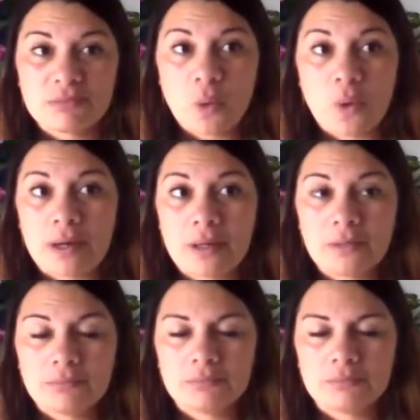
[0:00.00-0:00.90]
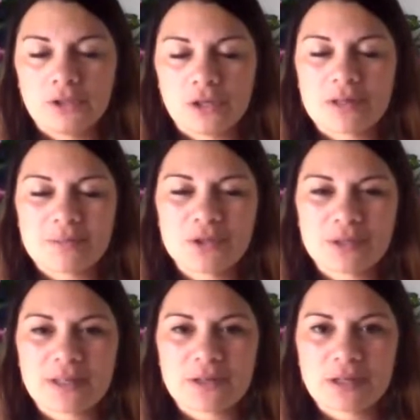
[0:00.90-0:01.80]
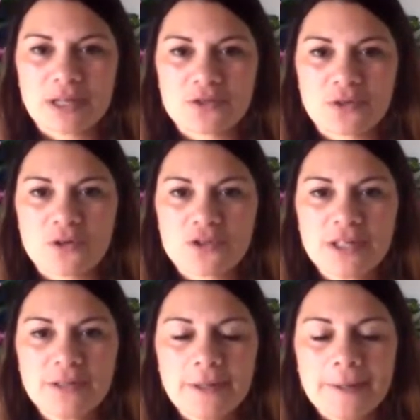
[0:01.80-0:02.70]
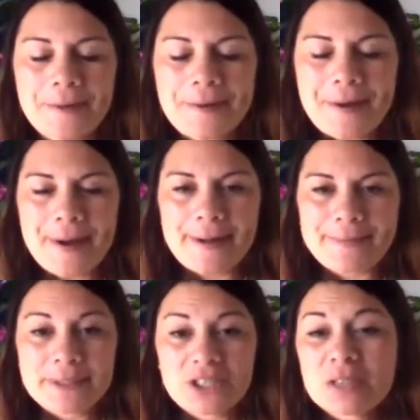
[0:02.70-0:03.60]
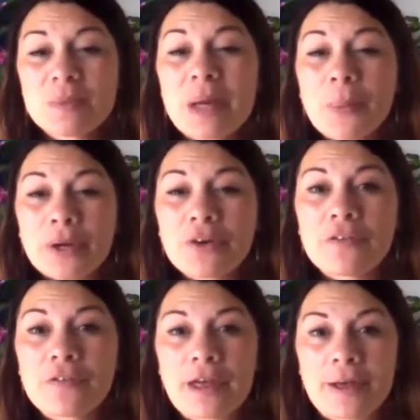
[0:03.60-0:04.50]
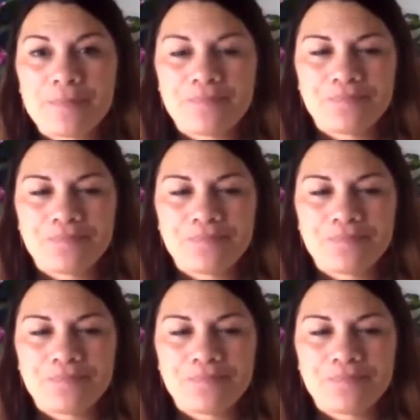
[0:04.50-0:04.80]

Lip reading: or, you know, I'm talking about casual coaching. So just be aware of that.